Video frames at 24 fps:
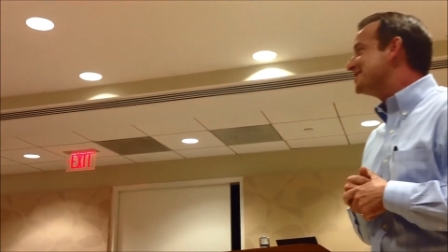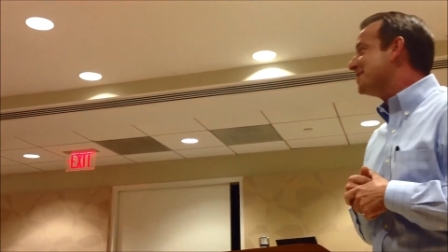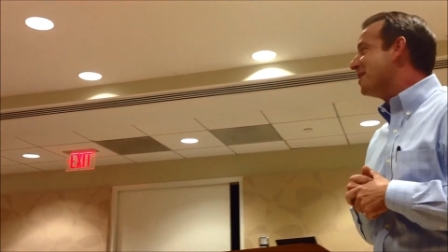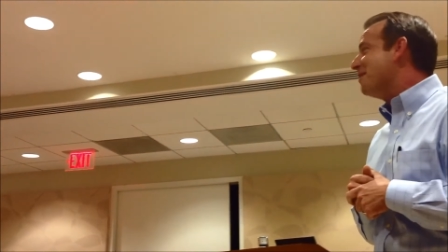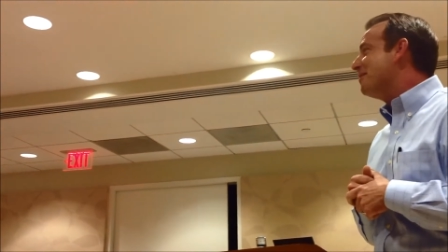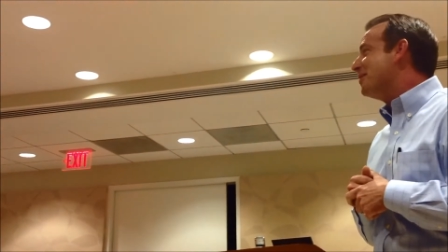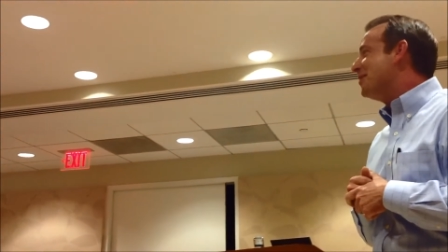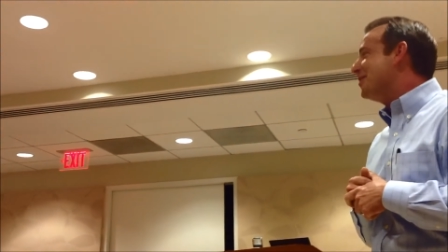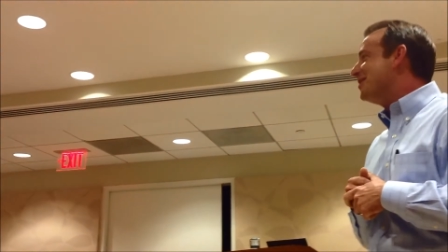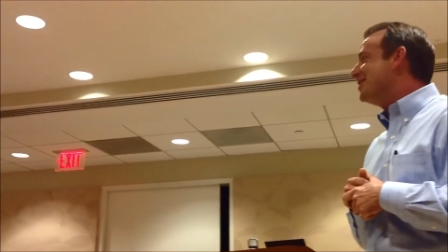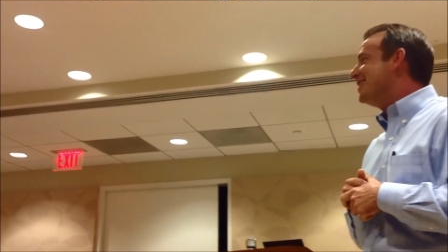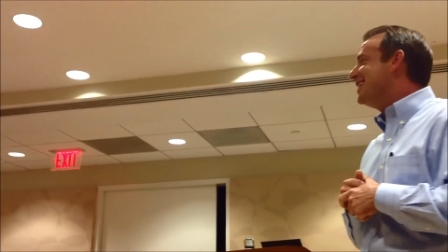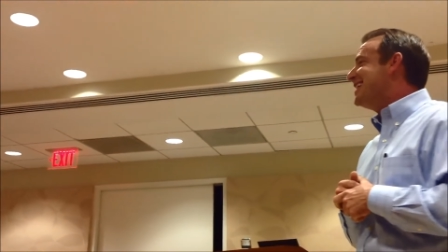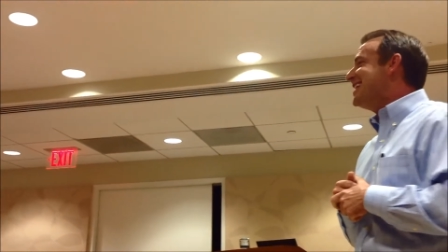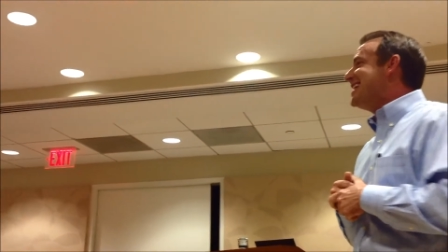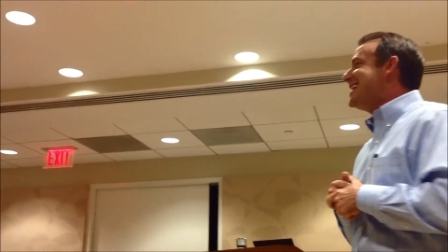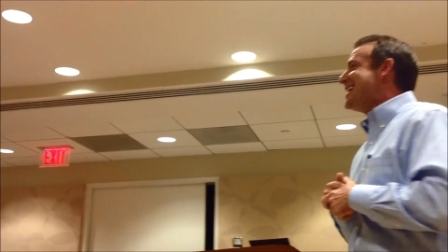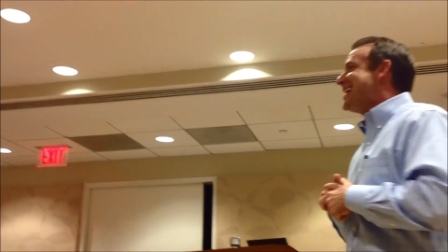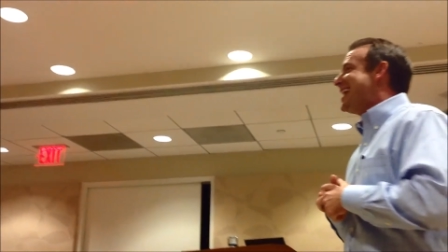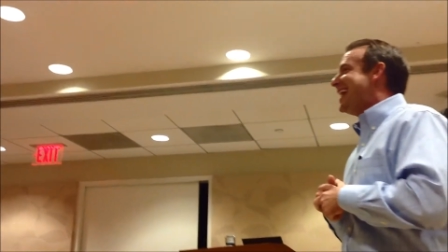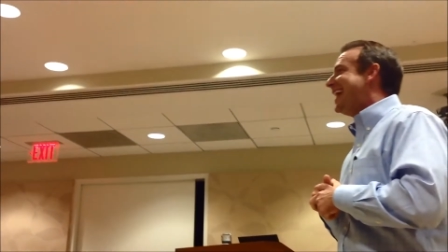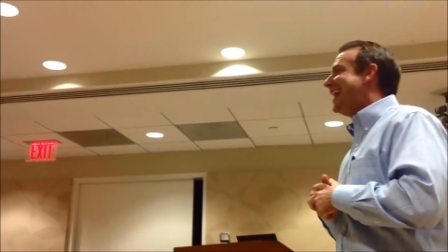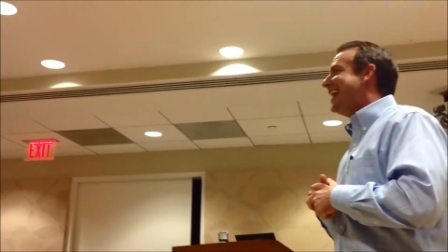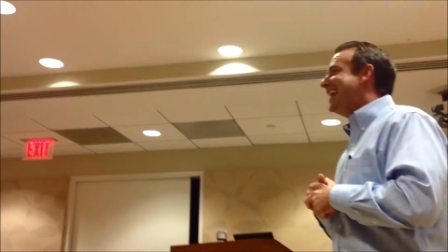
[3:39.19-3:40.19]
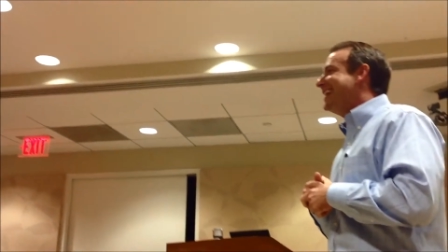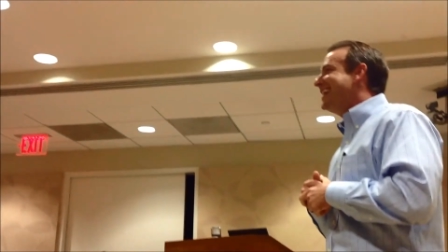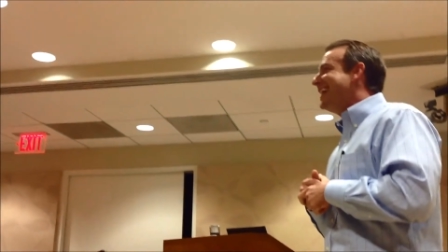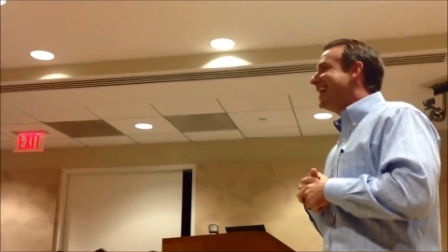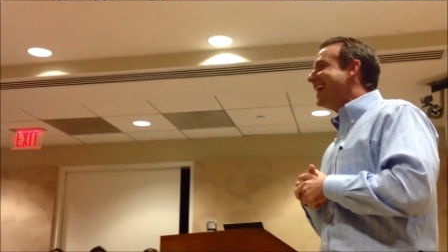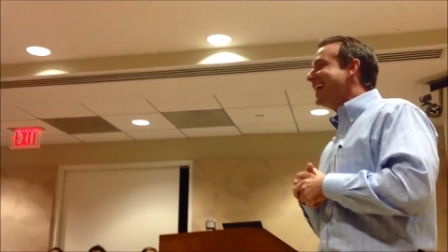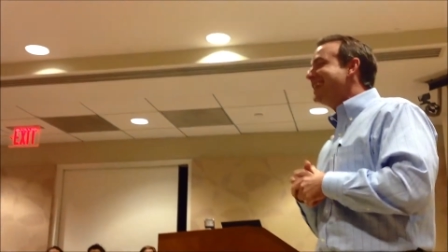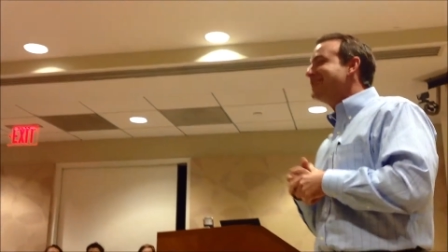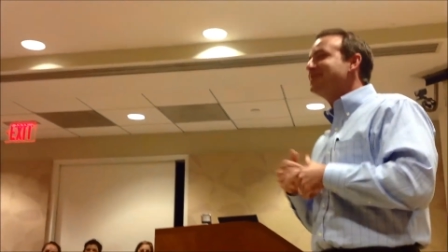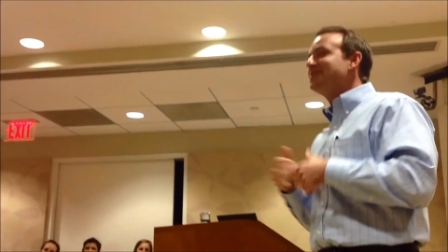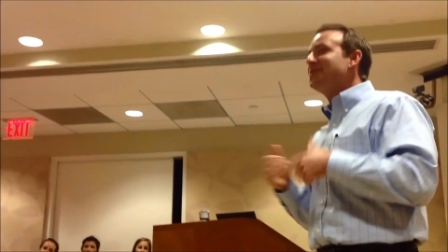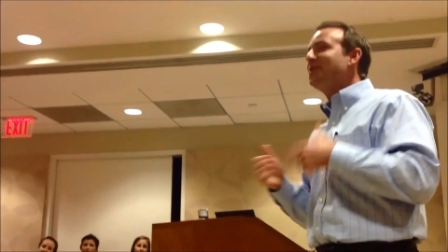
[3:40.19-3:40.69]
summer. And
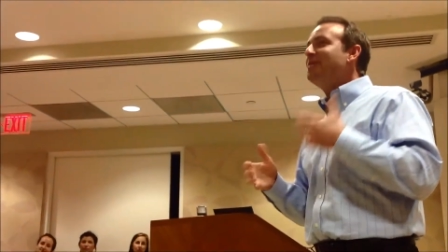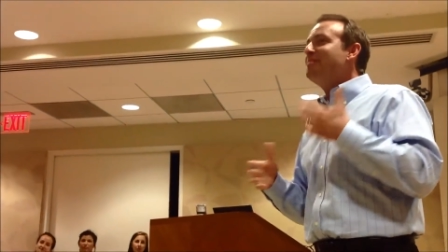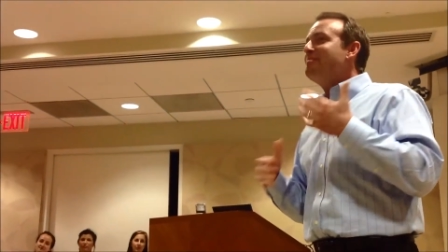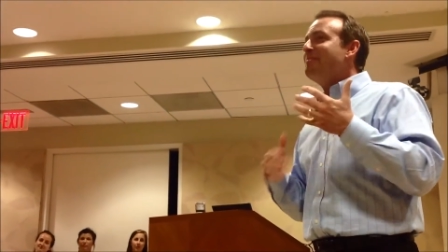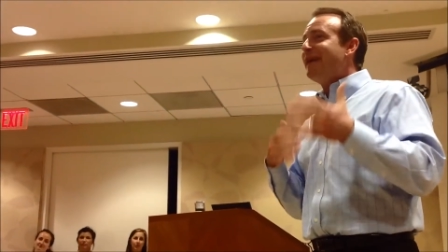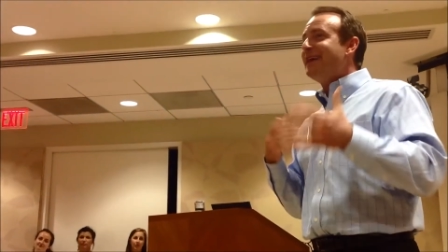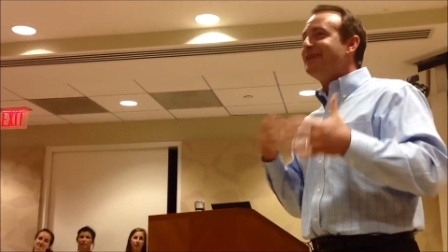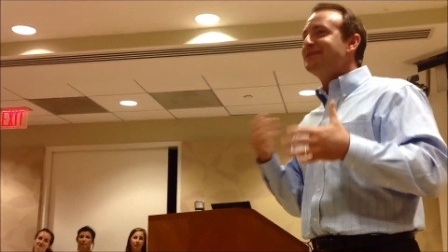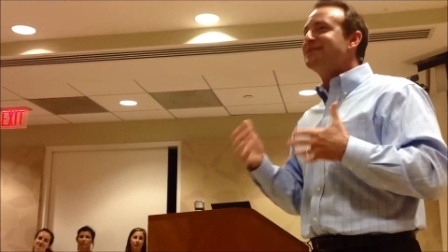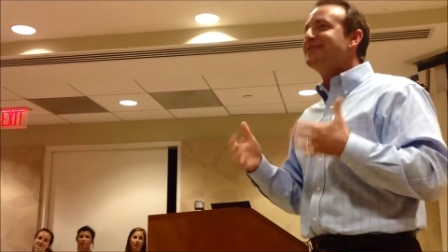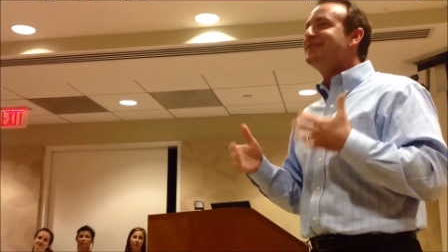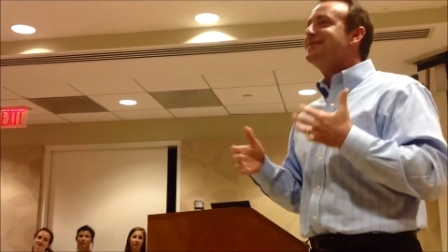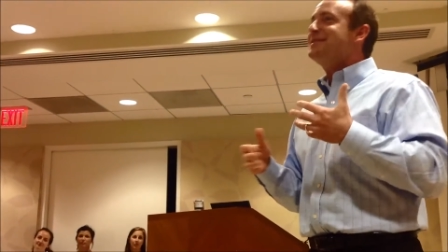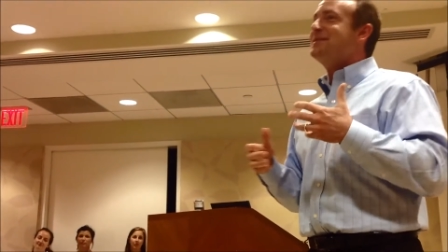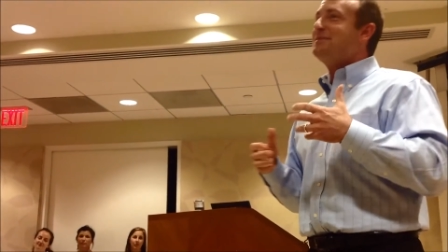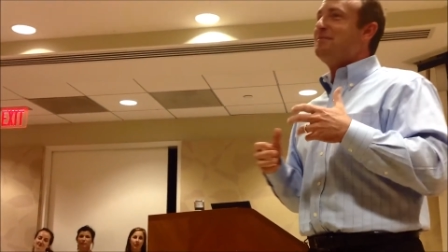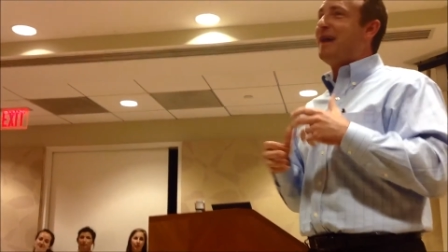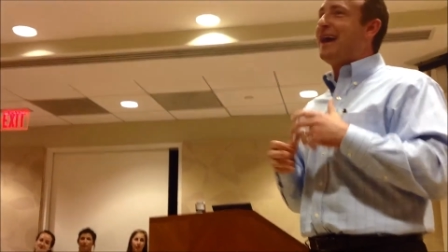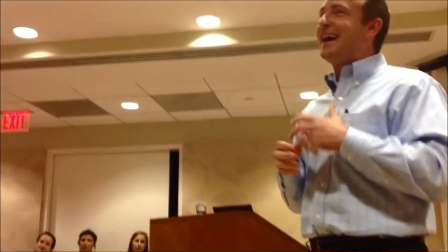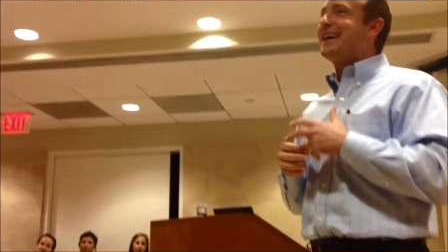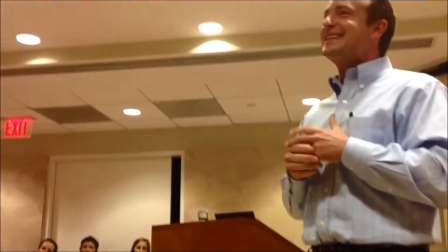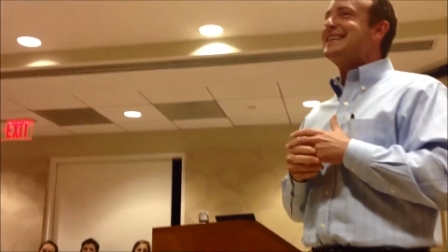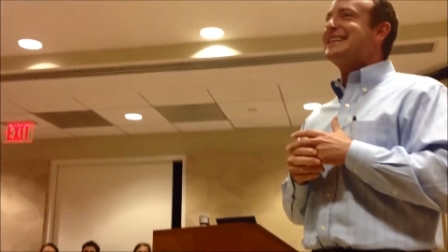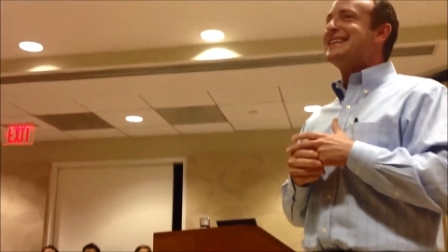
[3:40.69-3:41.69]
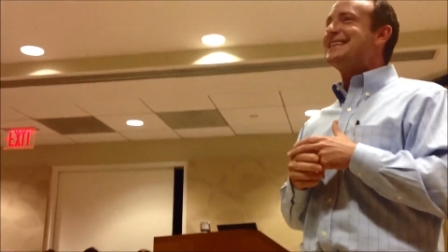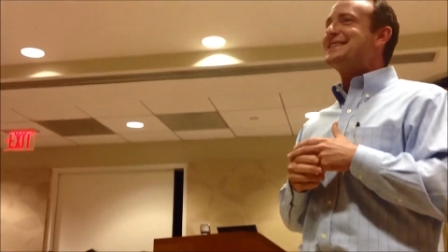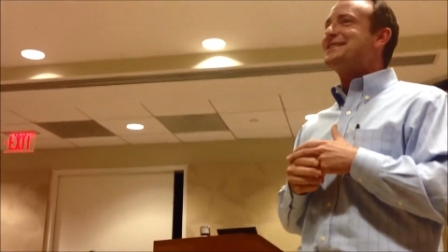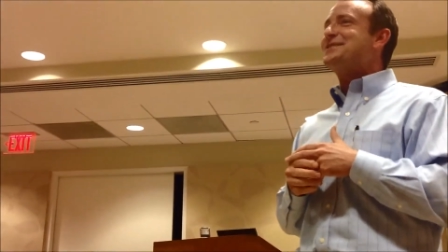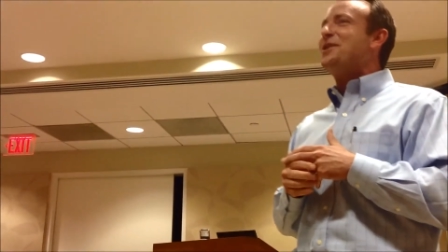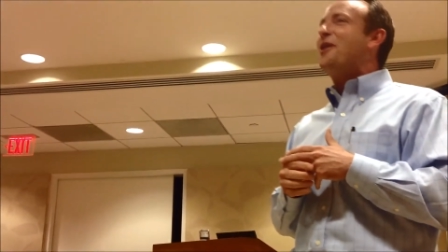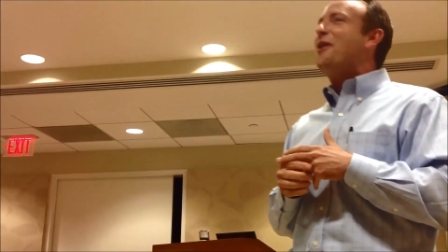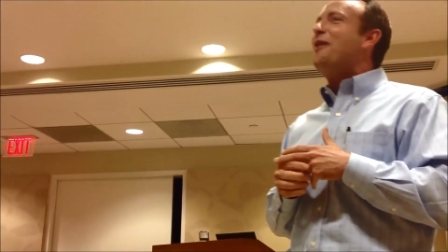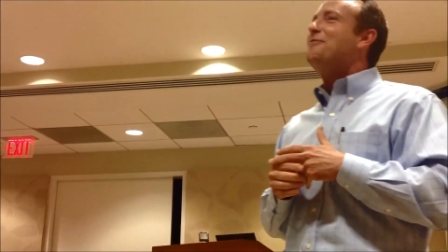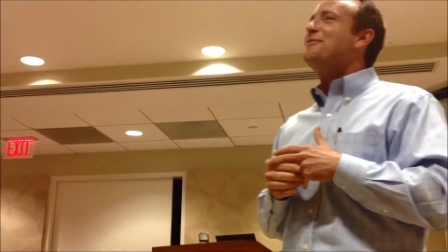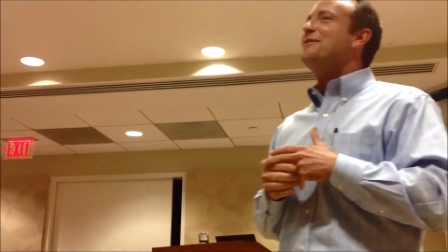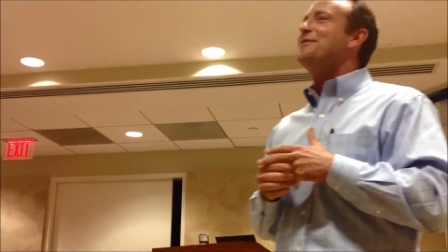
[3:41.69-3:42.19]
I started bouncing some ideas
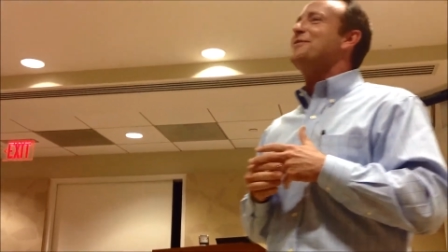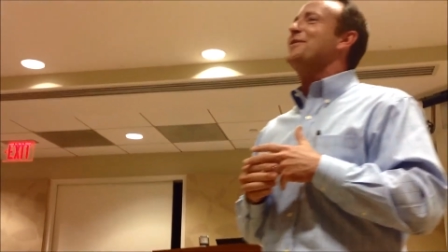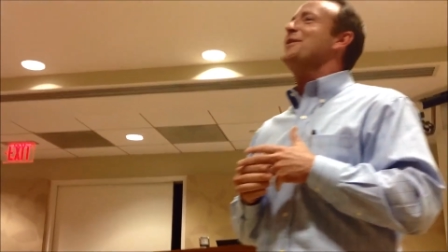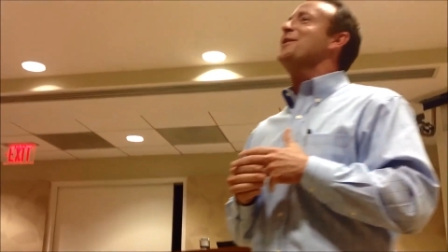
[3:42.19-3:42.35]
off of